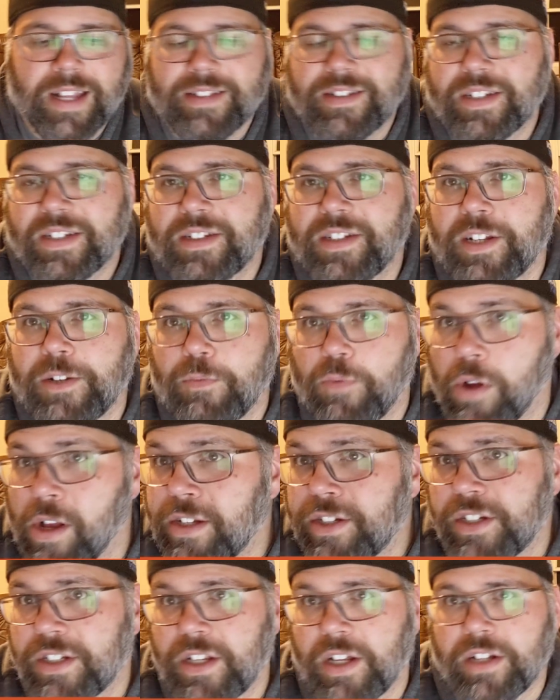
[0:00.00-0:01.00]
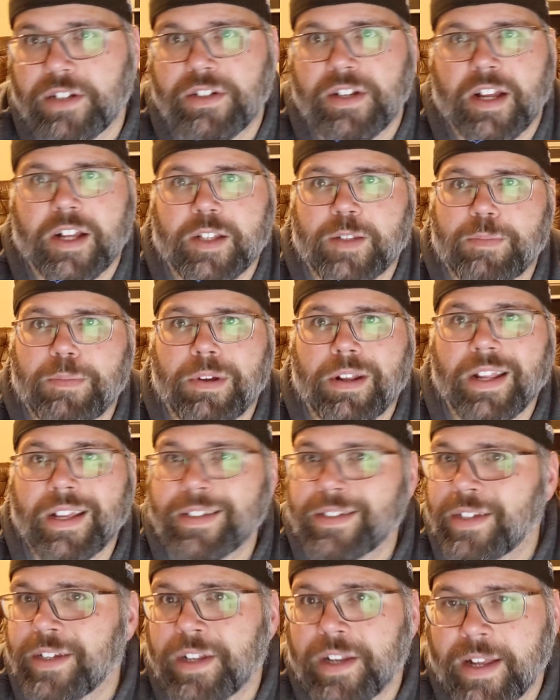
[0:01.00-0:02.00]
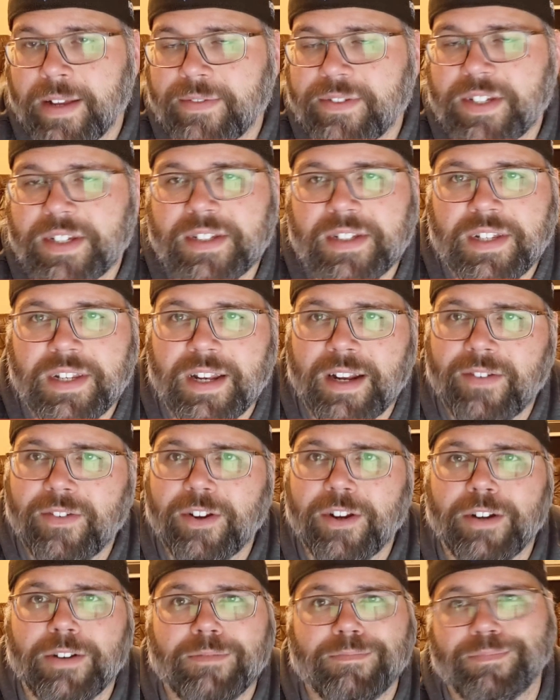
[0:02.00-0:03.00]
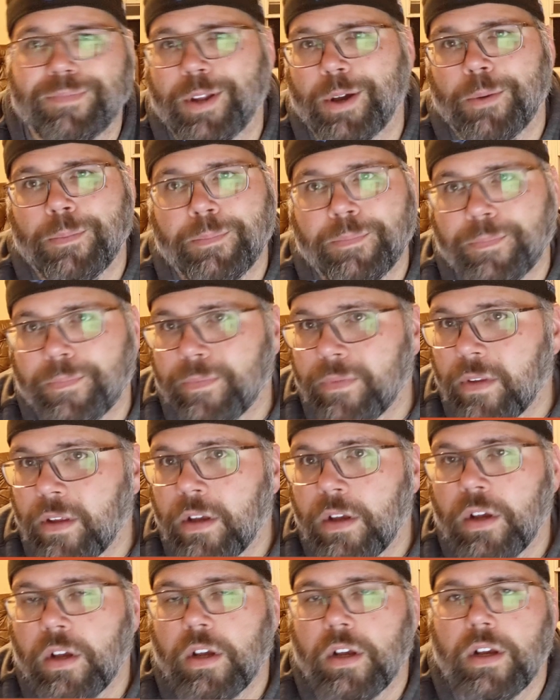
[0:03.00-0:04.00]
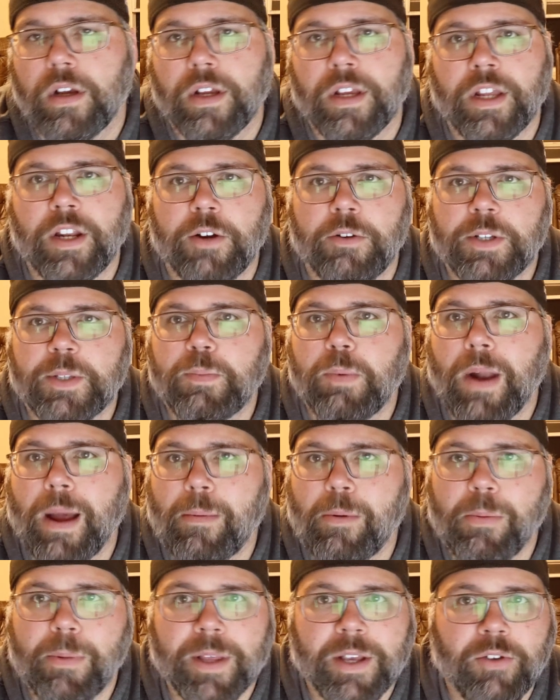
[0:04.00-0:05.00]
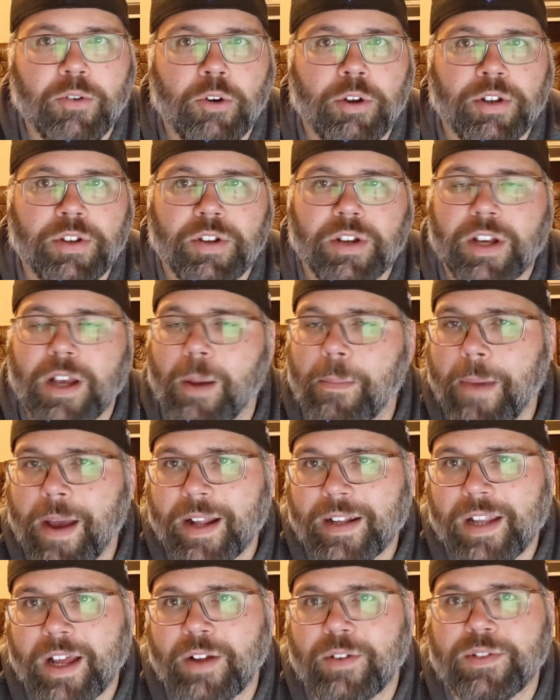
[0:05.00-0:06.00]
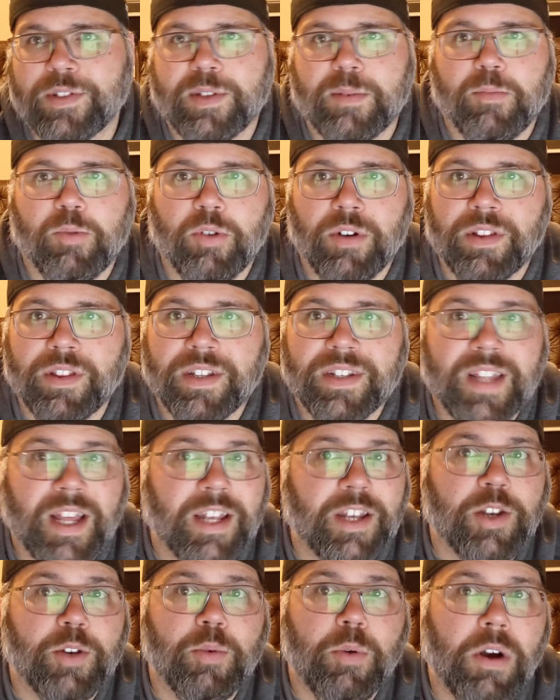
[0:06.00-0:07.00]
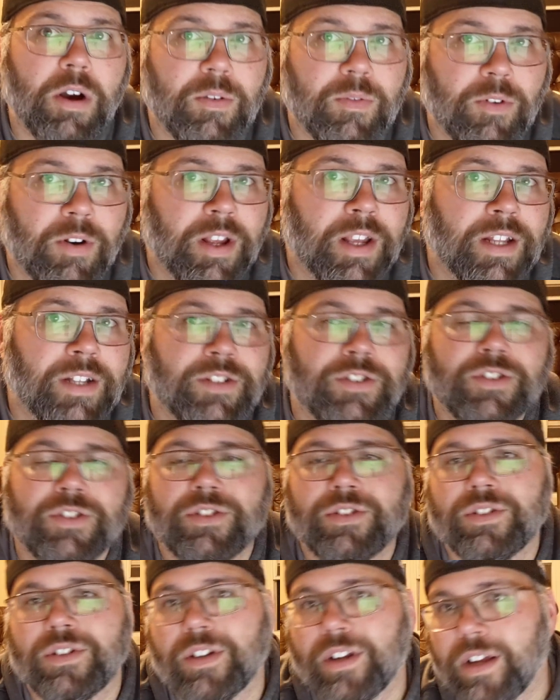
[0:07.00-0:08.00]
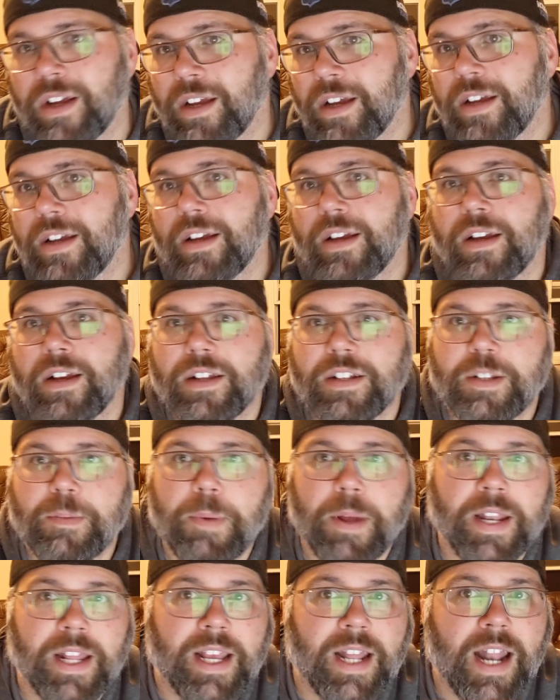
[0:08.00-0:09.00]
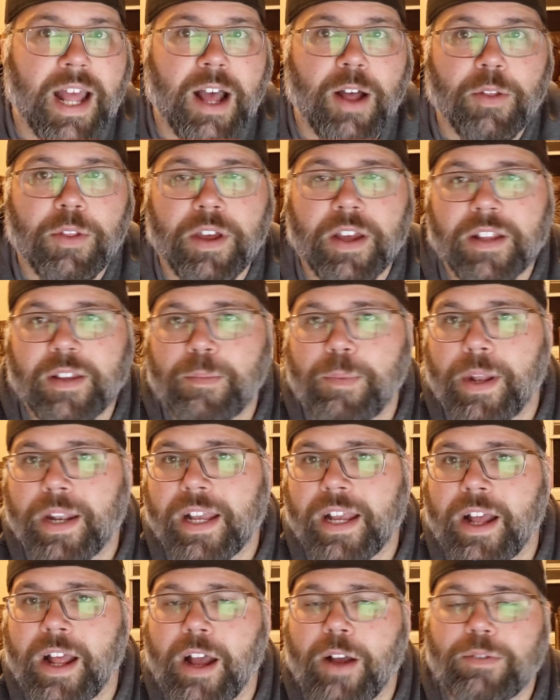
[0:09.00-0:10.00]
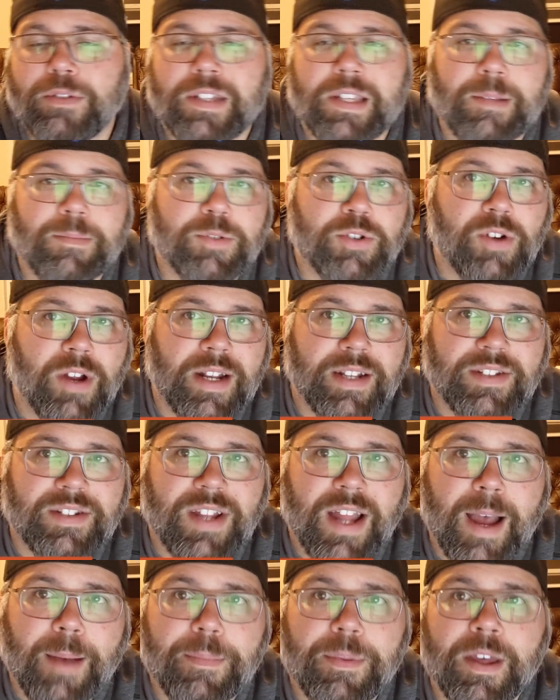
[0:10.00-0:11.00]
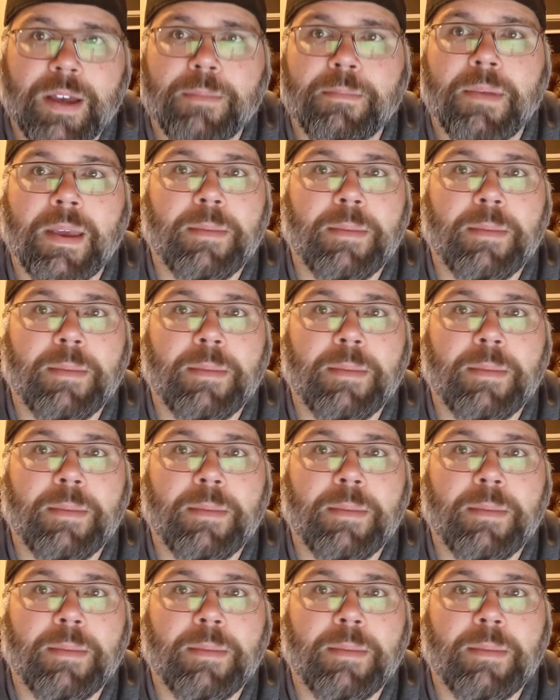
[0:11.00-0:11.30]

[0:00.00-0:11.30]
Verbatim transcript: At sixteen rushing touchdowns, but is he going to have sixteen every year? No. You know, he's probably going to come back down to somewhere in the ten to twelve range, depending on how that, depending on how teams try to stop them.